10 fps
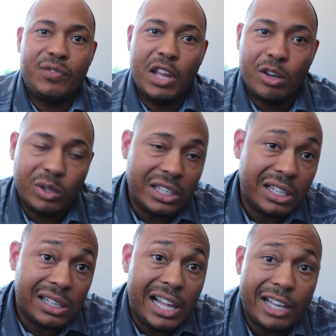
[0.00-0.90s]
not only in
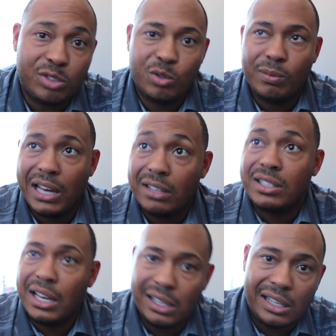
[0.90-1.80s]
the classroom, but
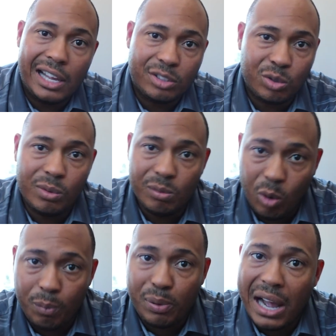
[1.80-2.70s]
outside the classroom in
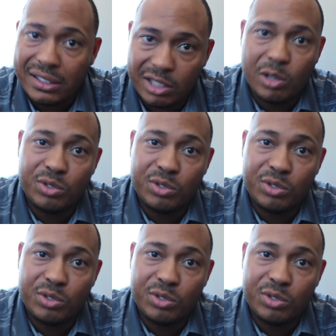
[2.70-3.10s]
more practical